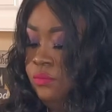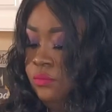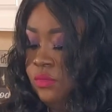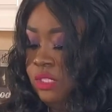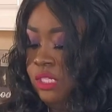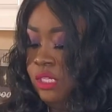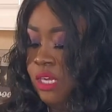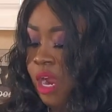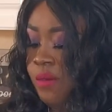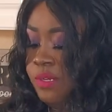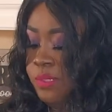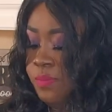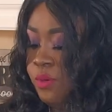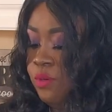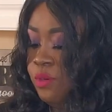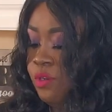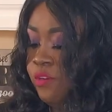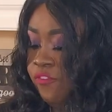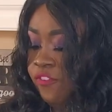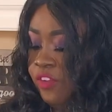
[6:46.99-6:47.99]
Garbage bowl
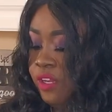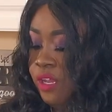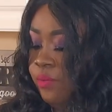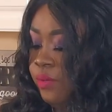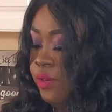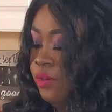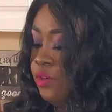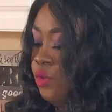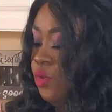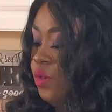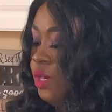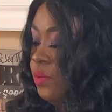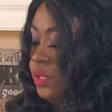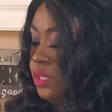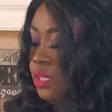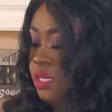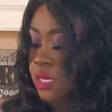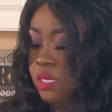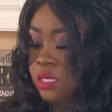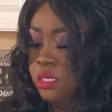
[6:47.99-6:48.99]
going to fill up real quick with
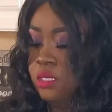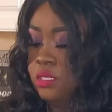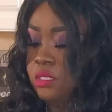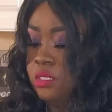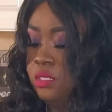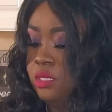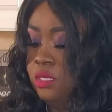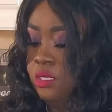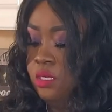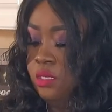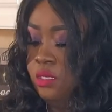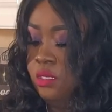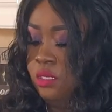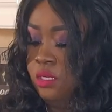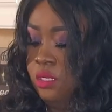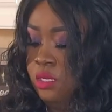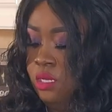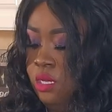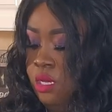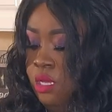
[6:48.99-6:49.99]
these.
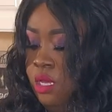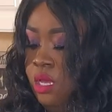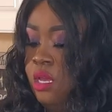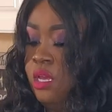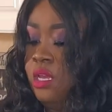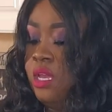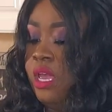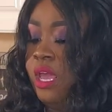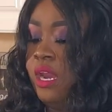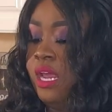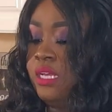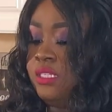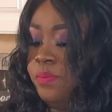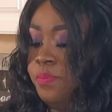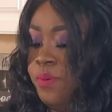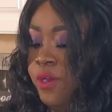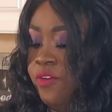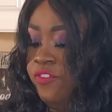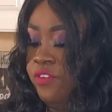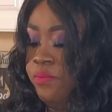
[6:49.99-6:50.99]
Yeah, that's a
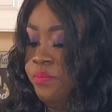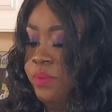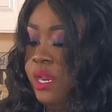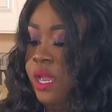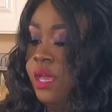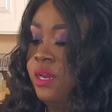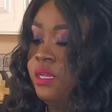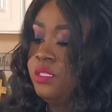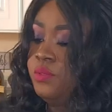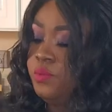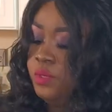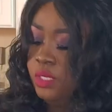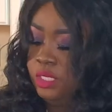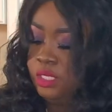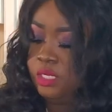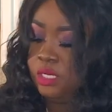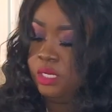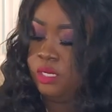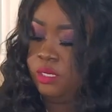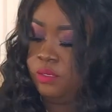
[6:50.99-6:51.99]
perfect banana. It's really
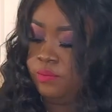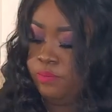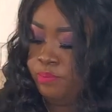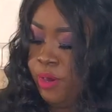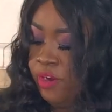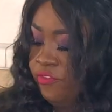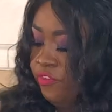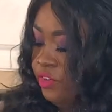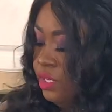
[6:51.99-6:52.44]
good. Perfect